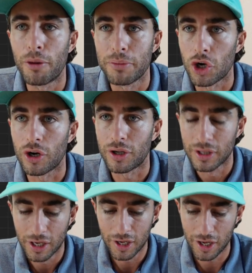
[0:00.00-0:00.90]
mural,
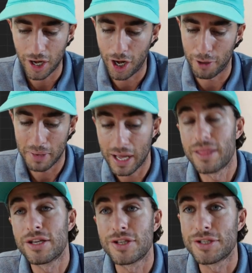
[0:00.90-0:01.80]

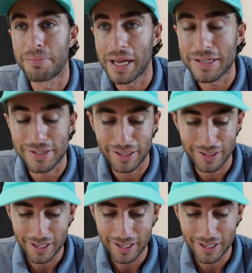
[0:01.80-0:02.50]
and this is amazing.